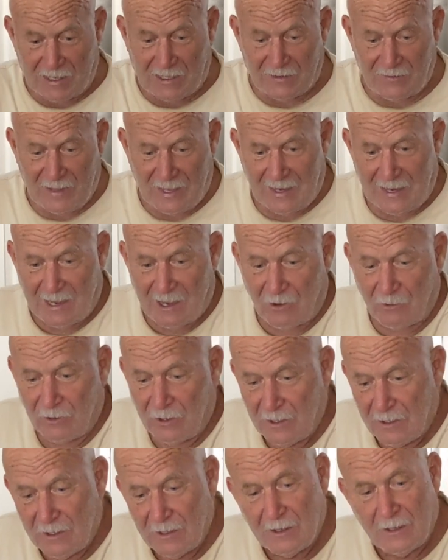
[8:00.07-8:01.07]
taken that
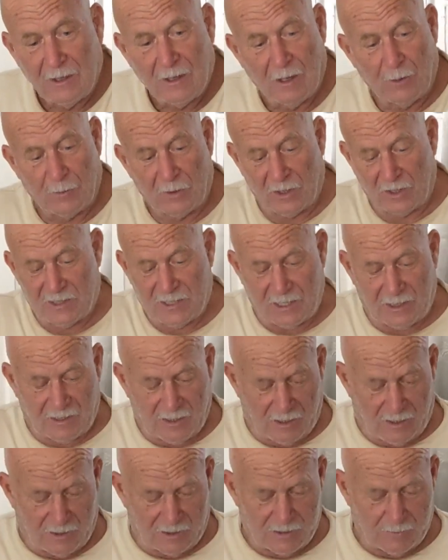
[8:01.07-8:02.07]
out. I'm going to take
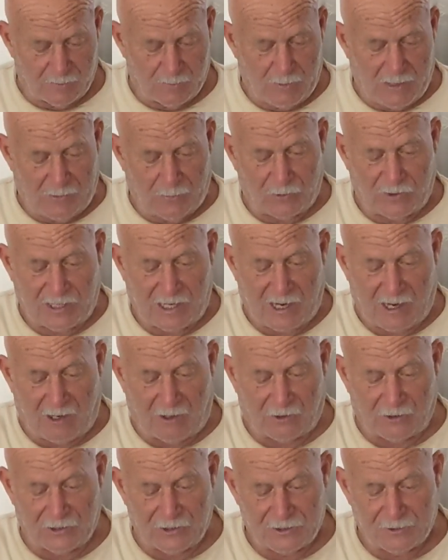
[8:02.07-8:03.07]
some paper
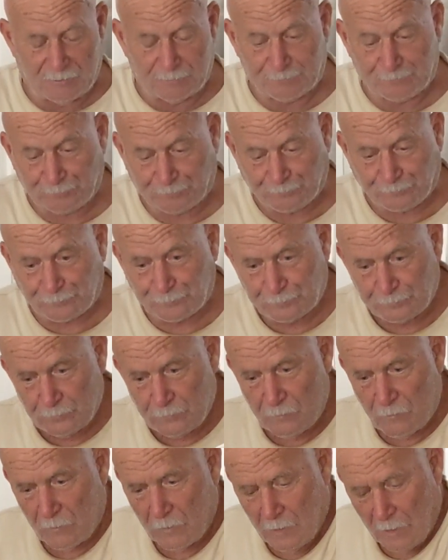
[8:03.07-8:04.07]
towels
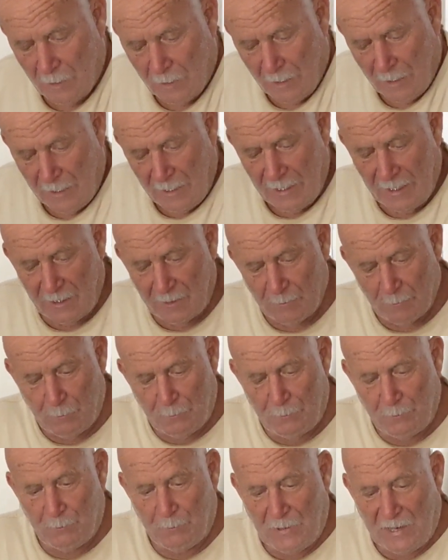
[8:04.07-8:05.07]
and
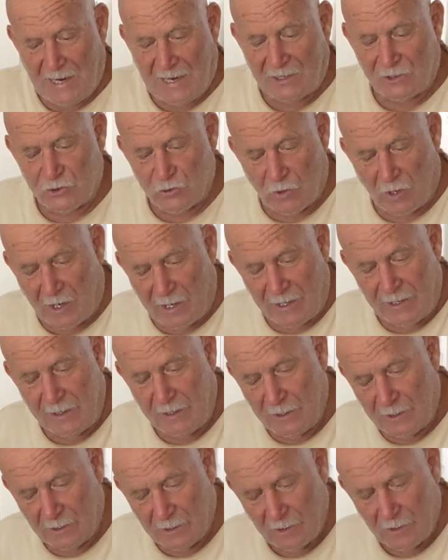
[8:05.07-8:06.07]
pat
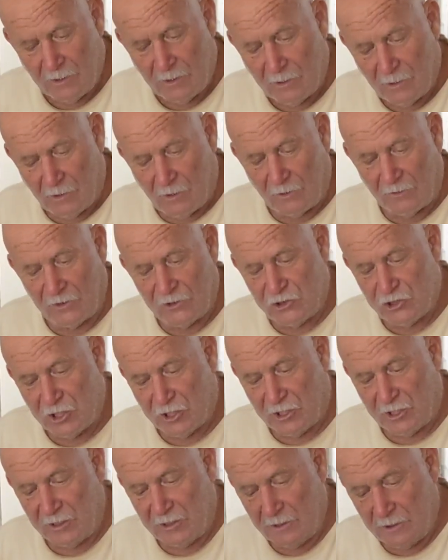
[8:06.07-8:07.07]
dry all the
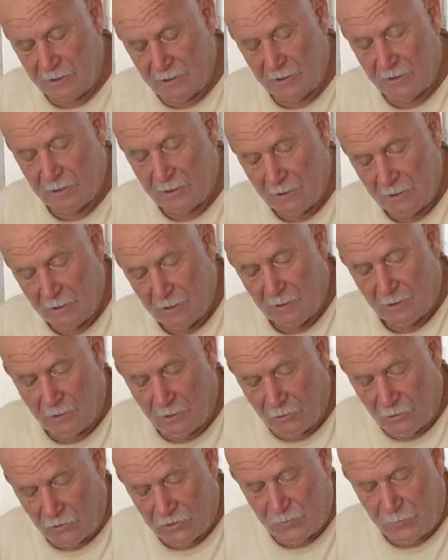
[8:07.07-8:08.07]
chicken,
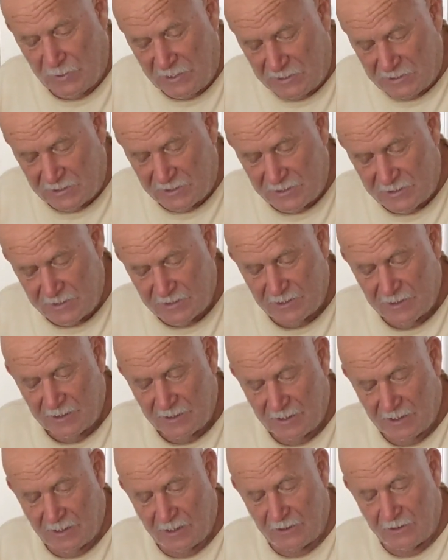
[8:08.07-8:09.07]
all those pieces.
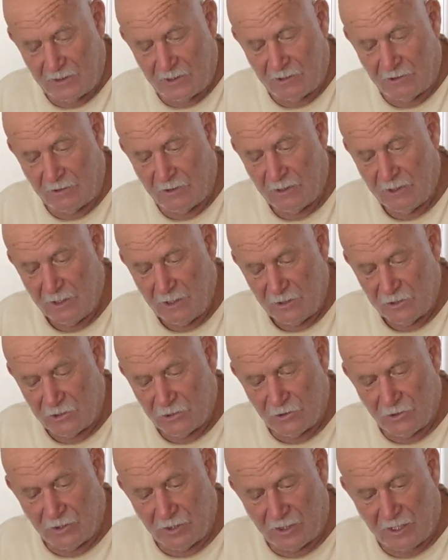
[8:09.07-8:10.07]
Get in there,
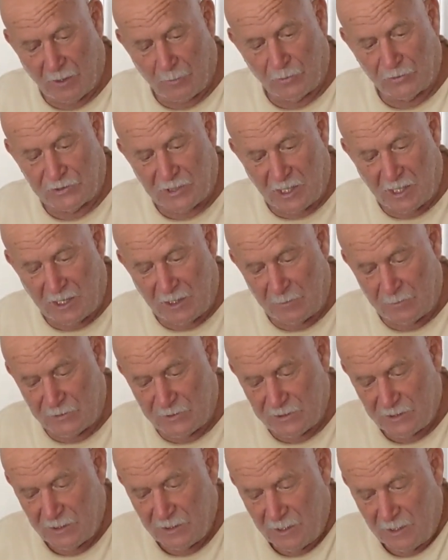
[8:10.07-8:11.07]
turn it a couple
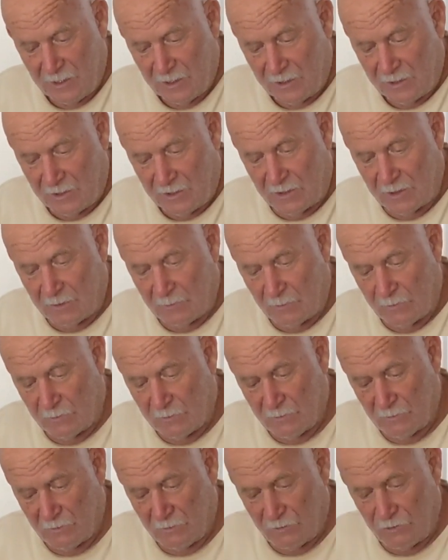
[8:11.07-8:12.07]
times.
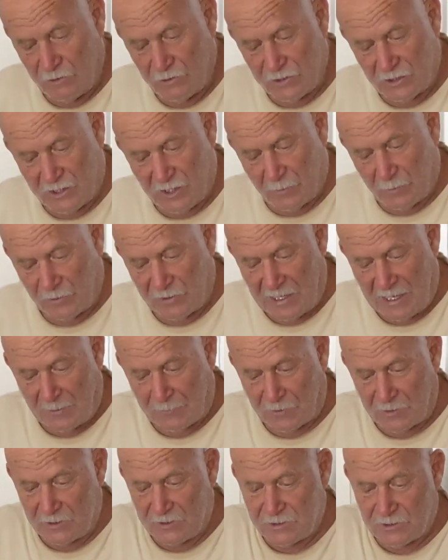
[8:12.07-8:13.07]
Use a couple
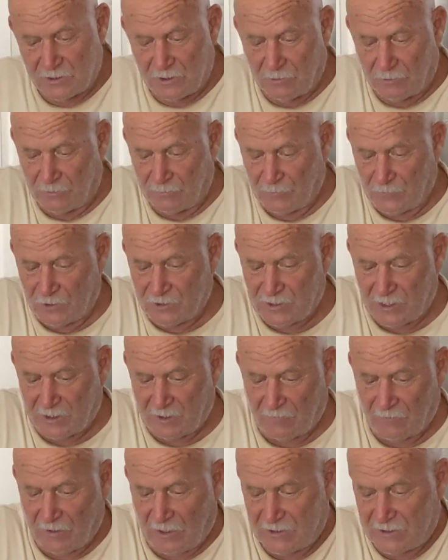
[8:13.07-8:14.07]
napkins. Oh, looks
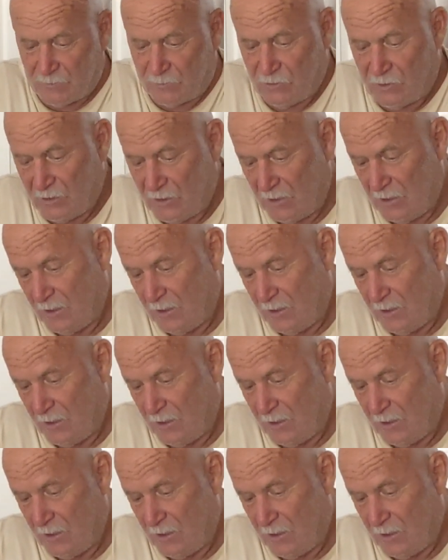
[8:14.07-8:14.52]
like I've got some